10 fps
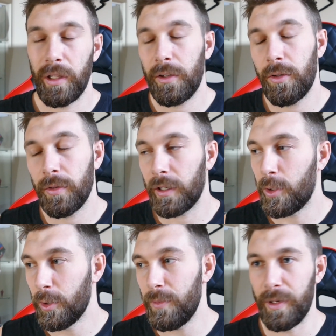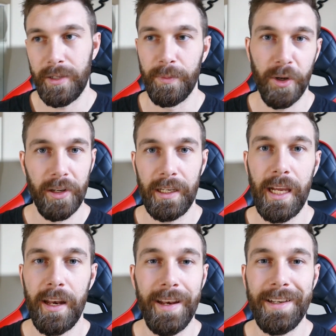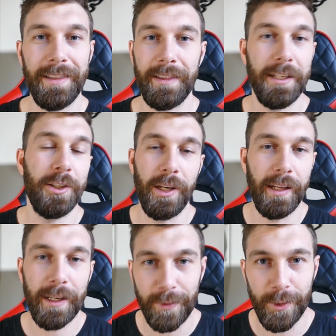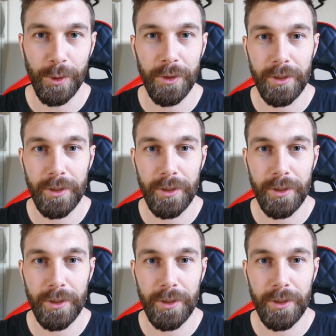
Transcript: Well, I could, but I'm not going to get it any this year, that's for sure.